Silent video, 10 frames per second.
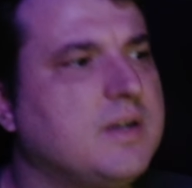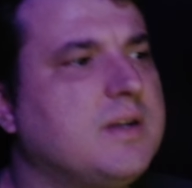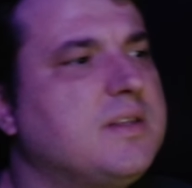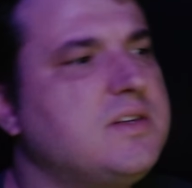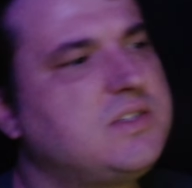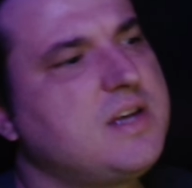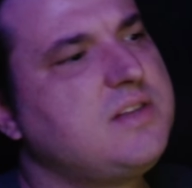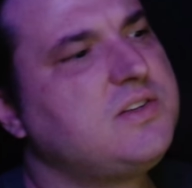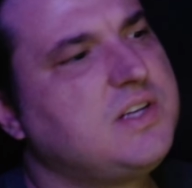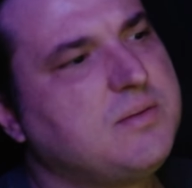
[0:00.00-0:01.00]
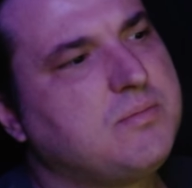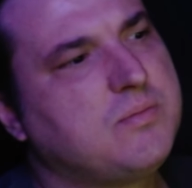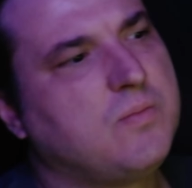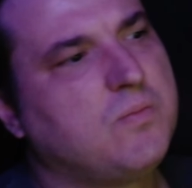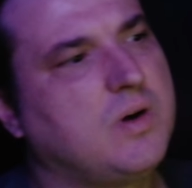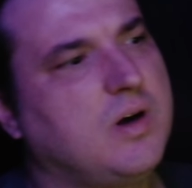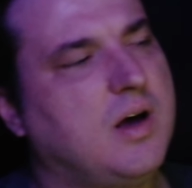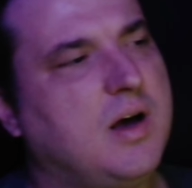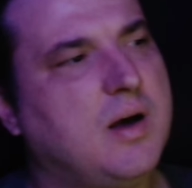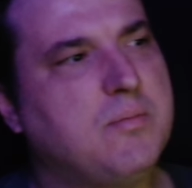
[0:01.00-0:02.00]
This sends him
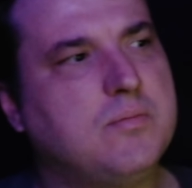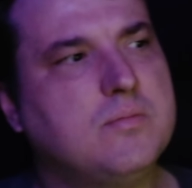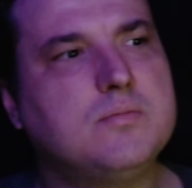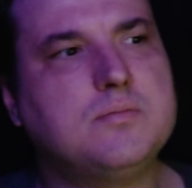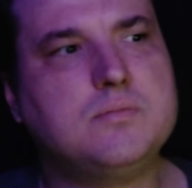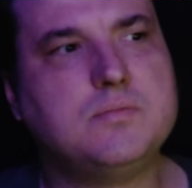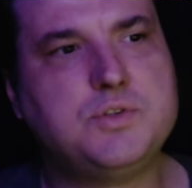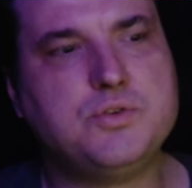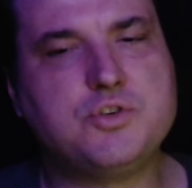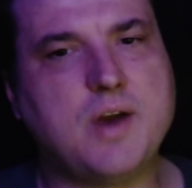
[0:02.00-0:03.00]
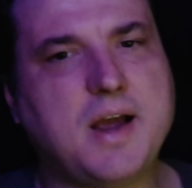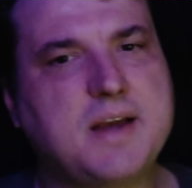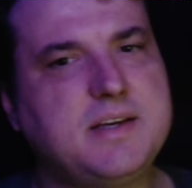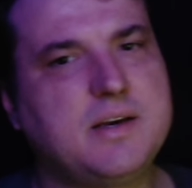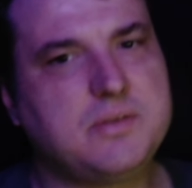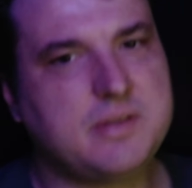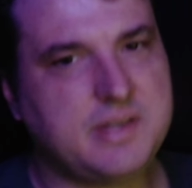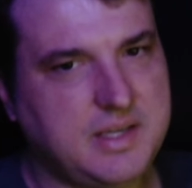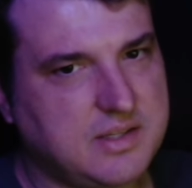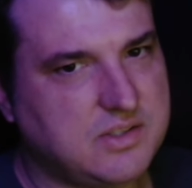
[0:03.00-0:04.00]
to track down
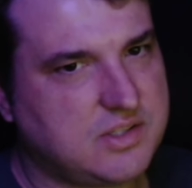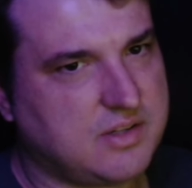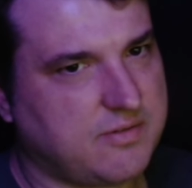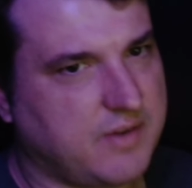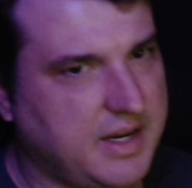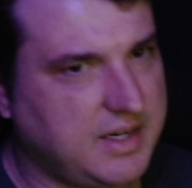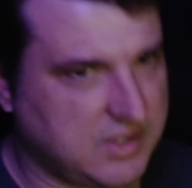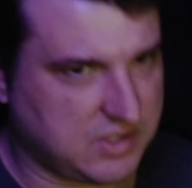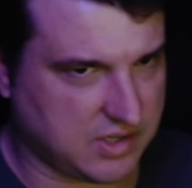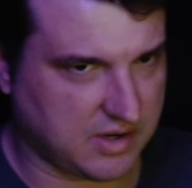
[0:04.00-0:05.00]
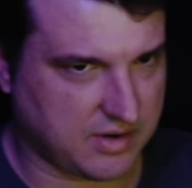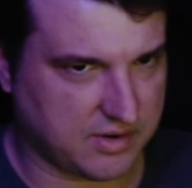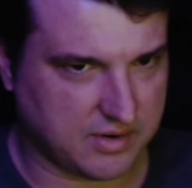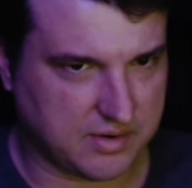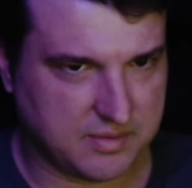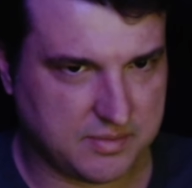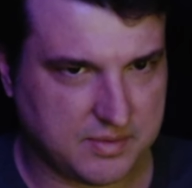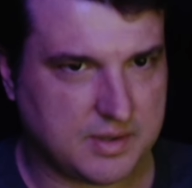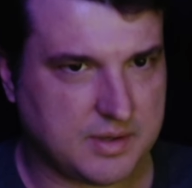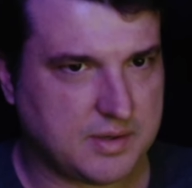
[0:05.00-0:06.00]
leads to find his daughter.
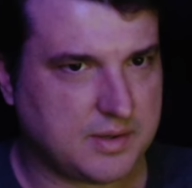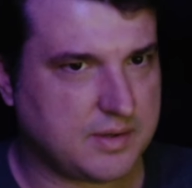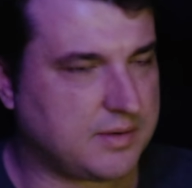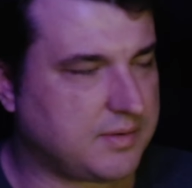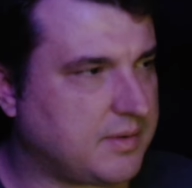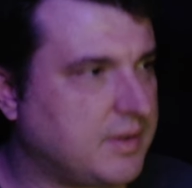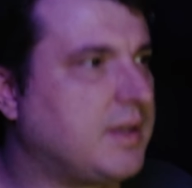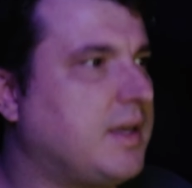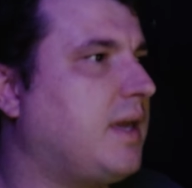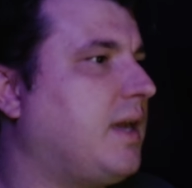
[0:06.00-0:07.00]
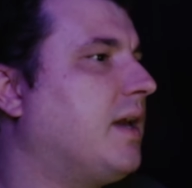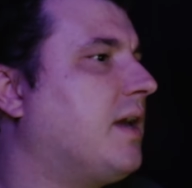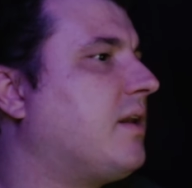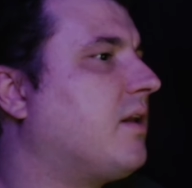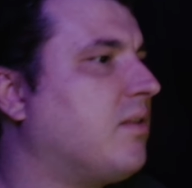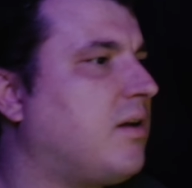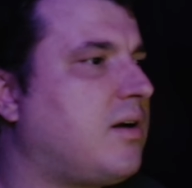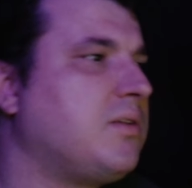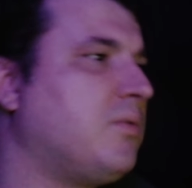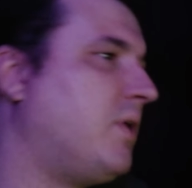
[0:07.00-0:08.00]
And
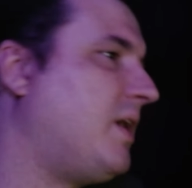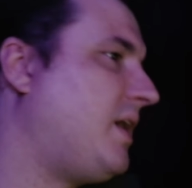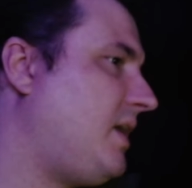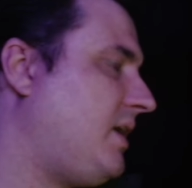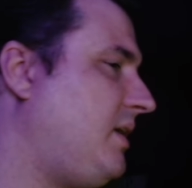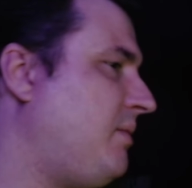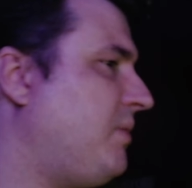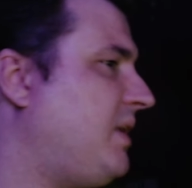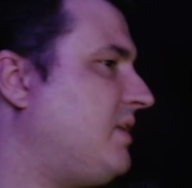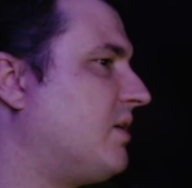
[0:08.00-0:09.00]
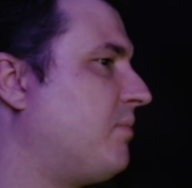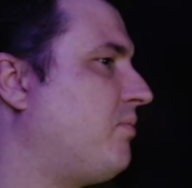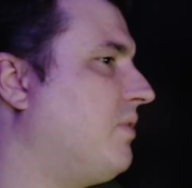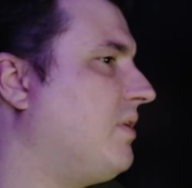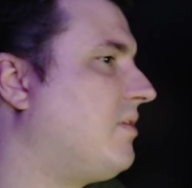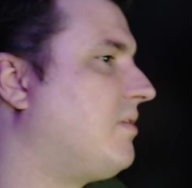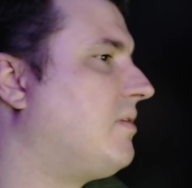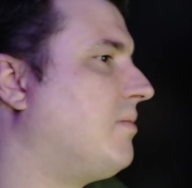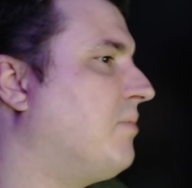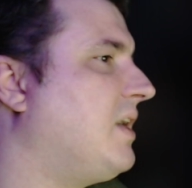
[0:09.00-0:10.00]
along the way, he meets up with
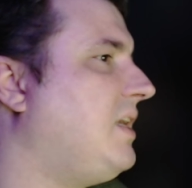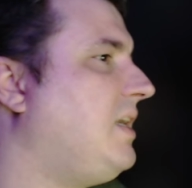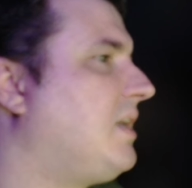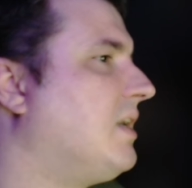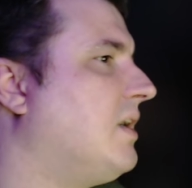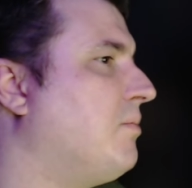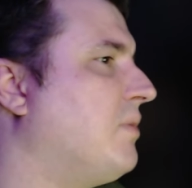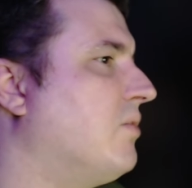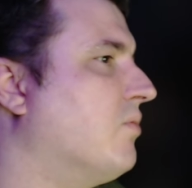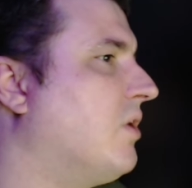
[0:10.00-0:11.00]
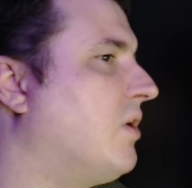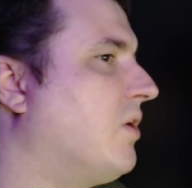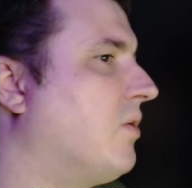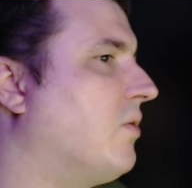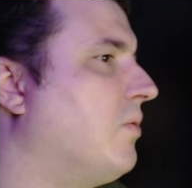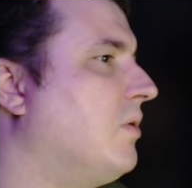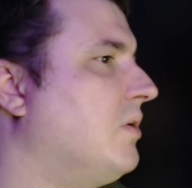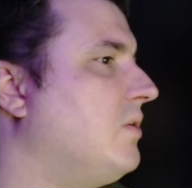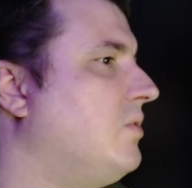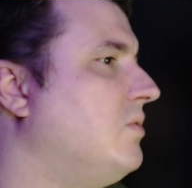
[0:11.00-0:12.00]
Maika Monroe,
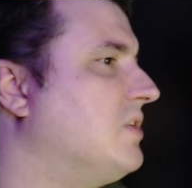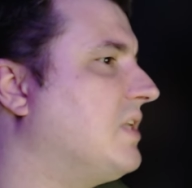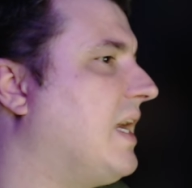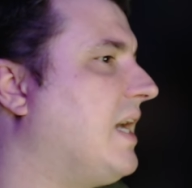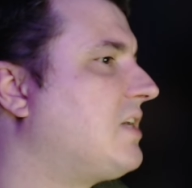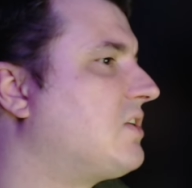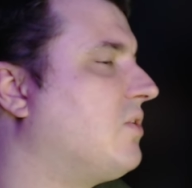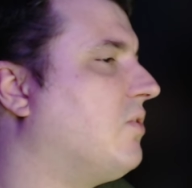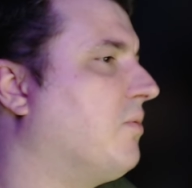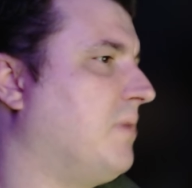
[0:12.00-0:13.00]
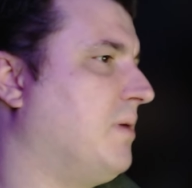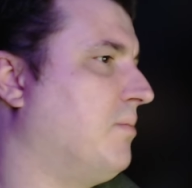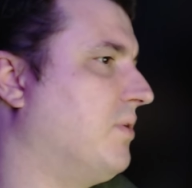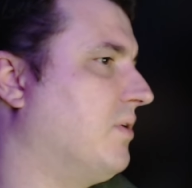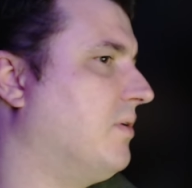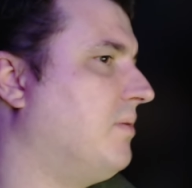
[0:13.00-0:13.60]
who's an ex-cult member.